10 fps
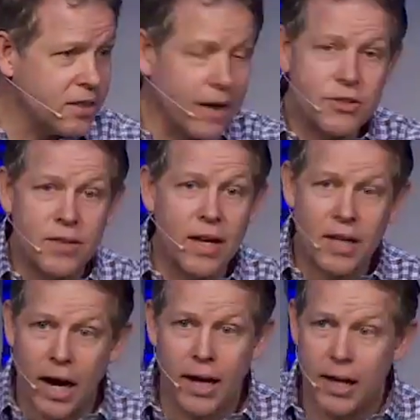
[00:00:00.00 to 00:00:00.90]
I've seen that
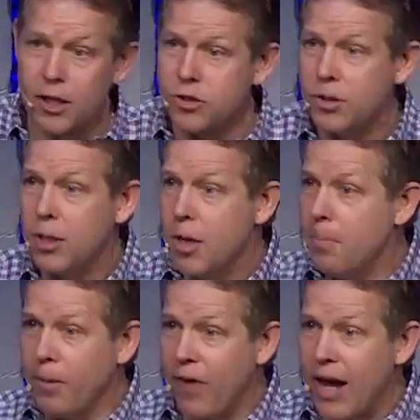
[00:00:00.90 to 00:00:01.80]
God has
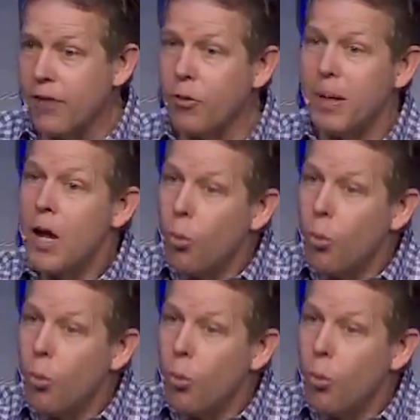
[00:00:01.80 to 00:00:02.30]
provided for me.